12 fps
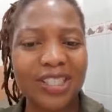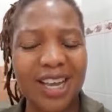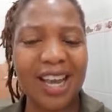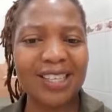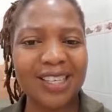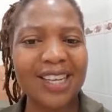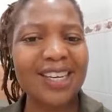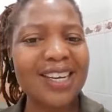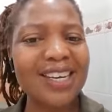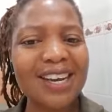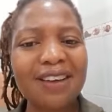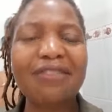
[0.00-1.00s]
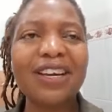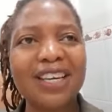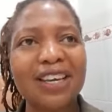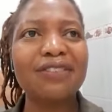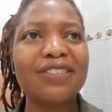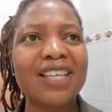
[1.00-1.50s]
cares. And He never
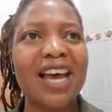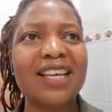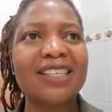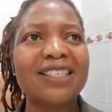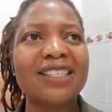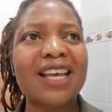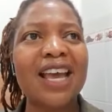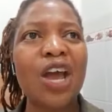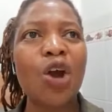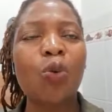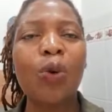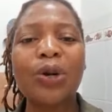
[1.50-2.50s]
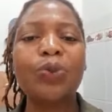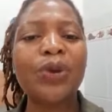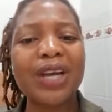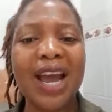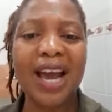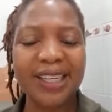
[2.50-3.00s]
gives us what we
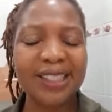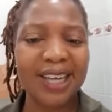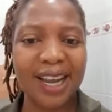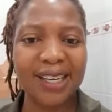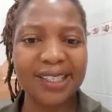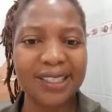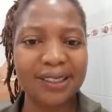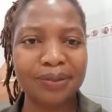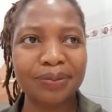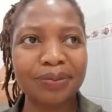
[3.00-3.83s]
can't handle.